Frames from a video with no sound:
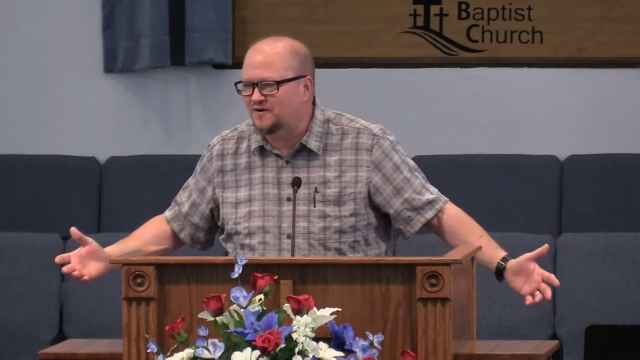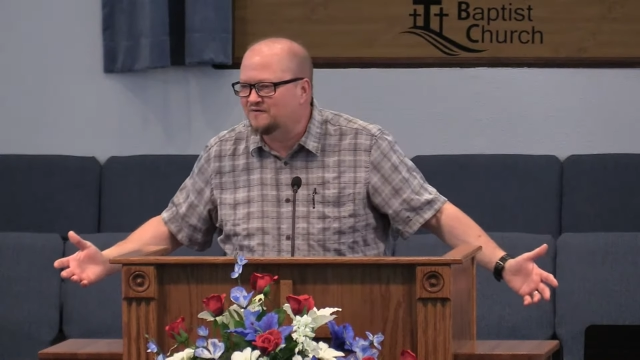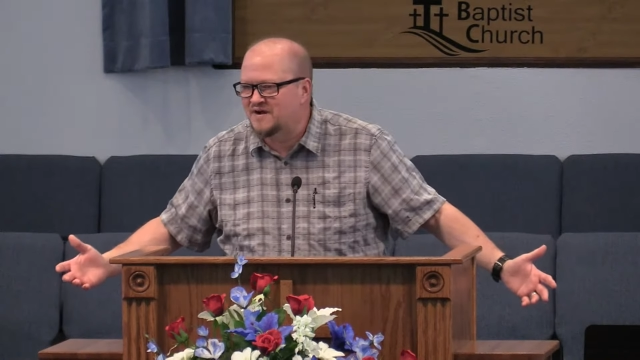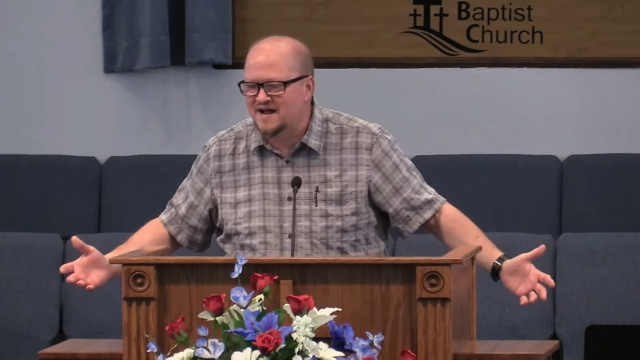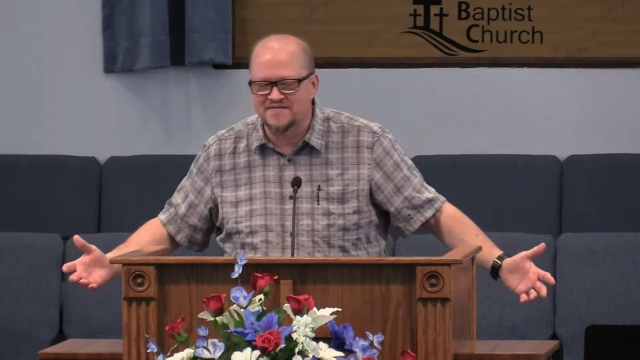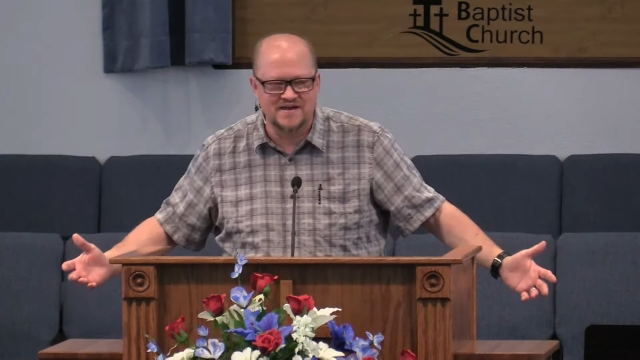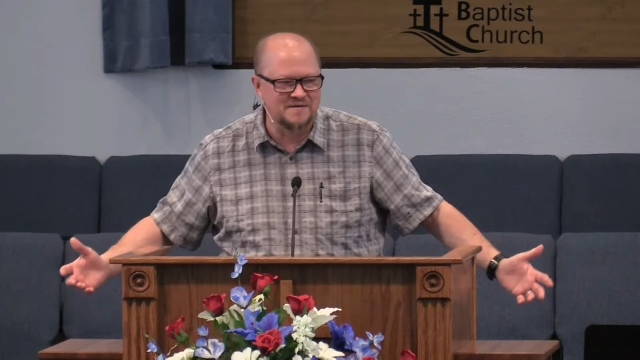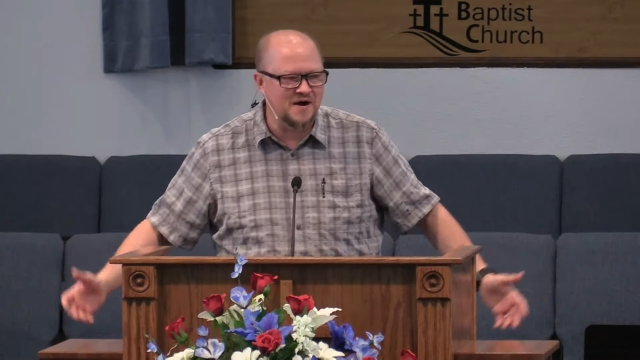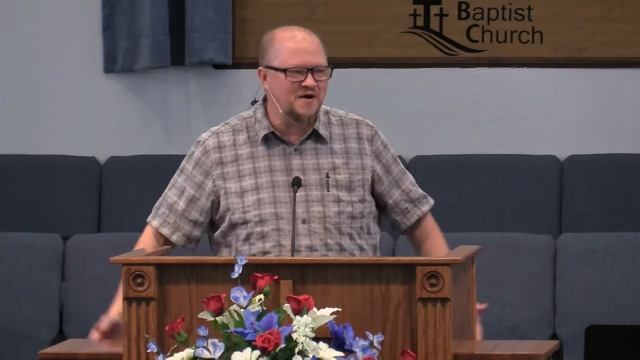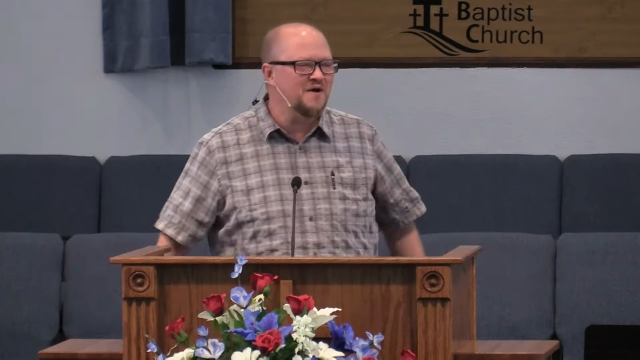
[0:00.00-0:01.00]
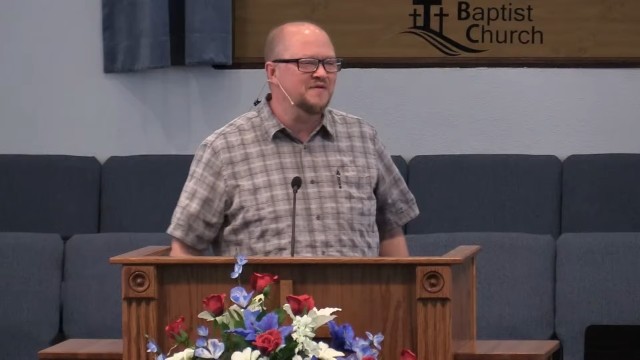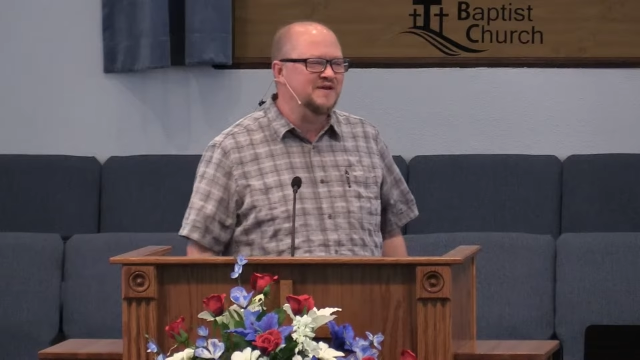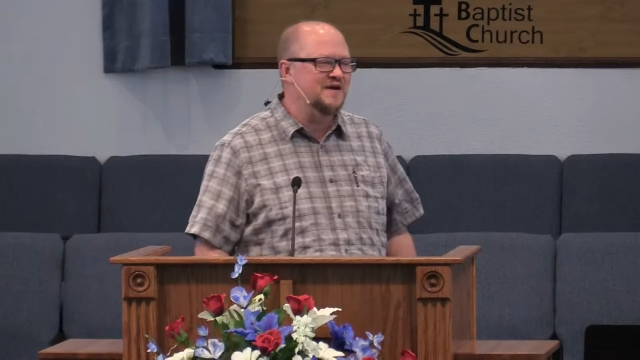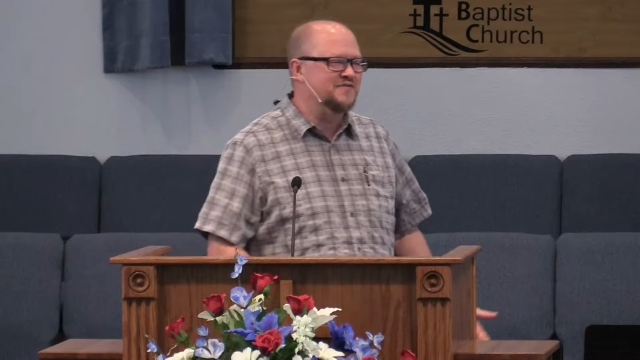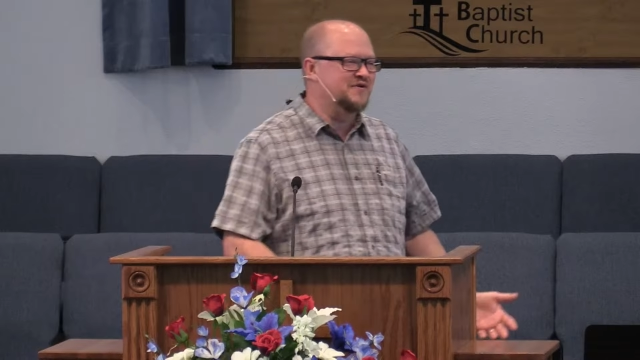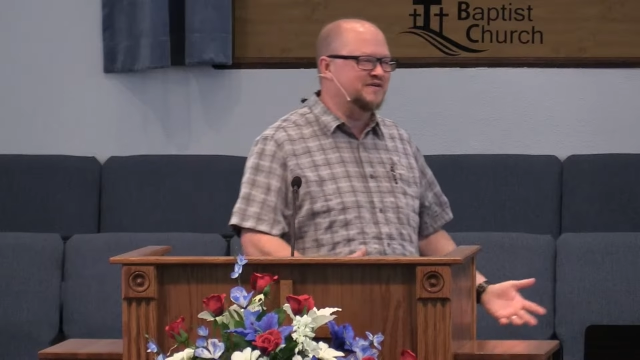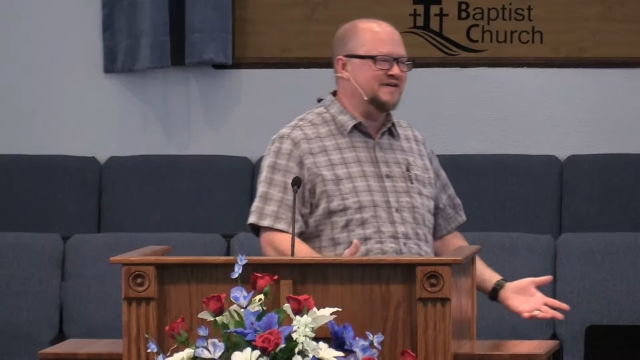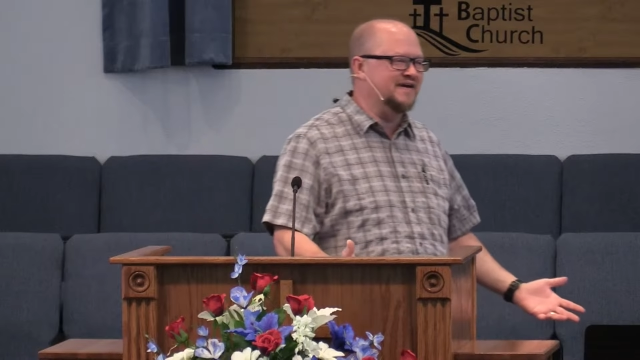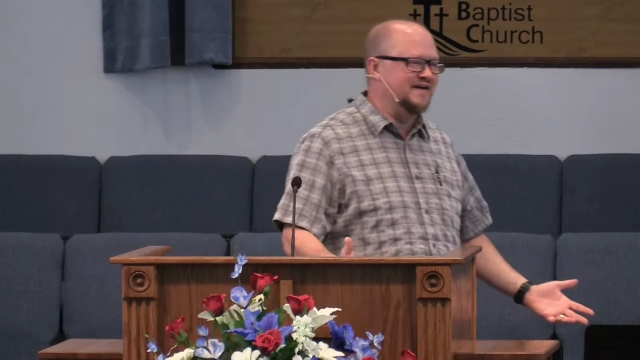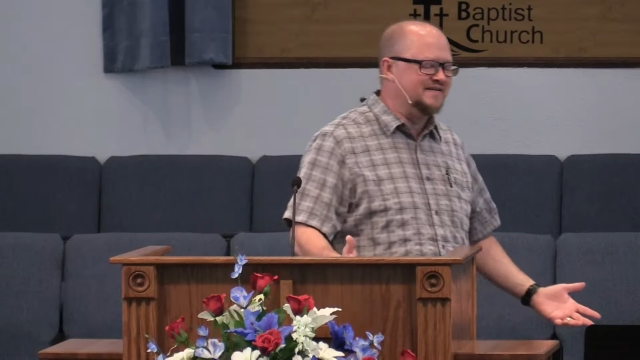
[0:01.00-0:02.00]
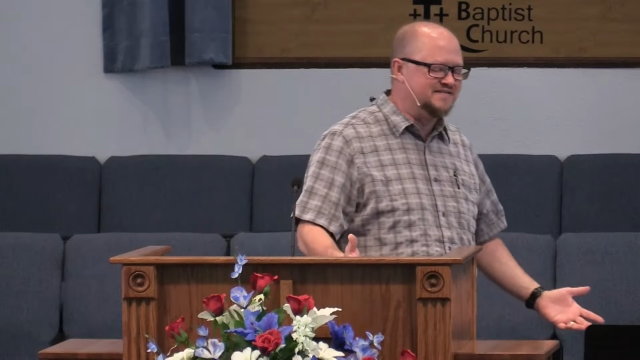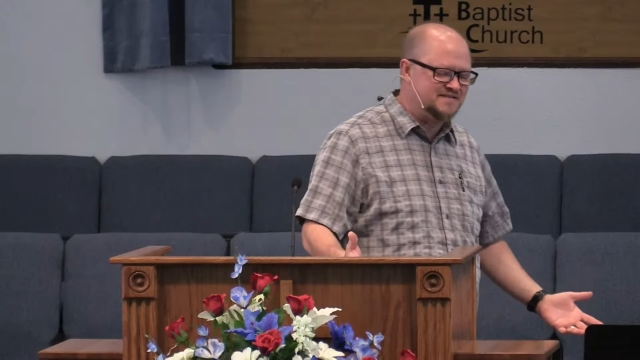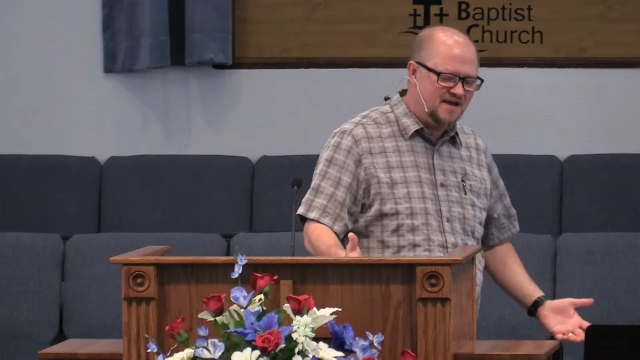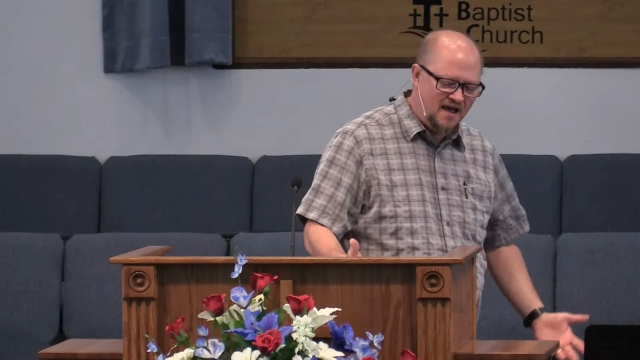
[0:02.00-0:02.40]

around them, all the other kids.